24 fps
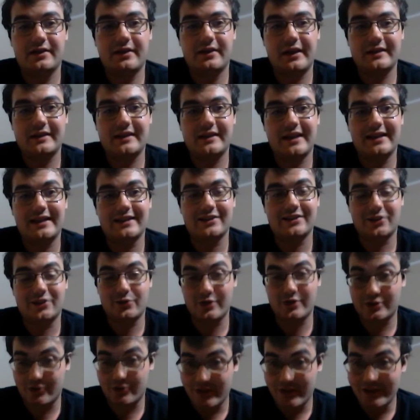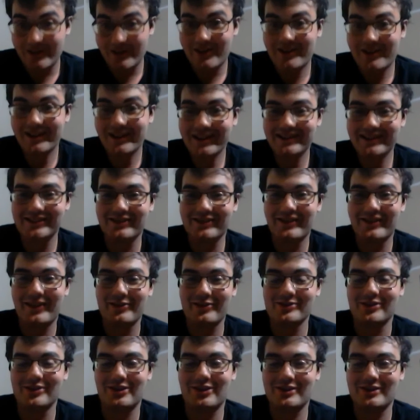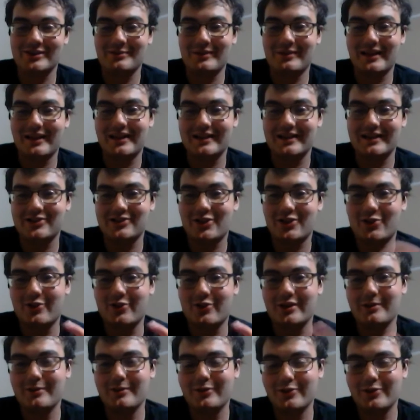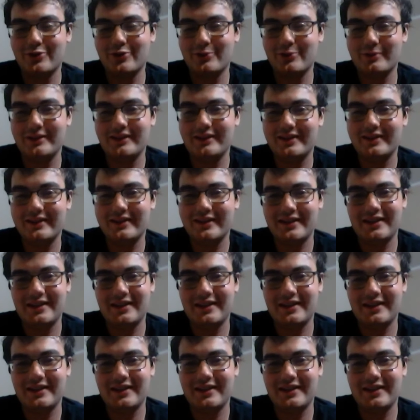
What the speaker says: sat next to Chris Rager, so that was awesome. I got to talk with him a little bit.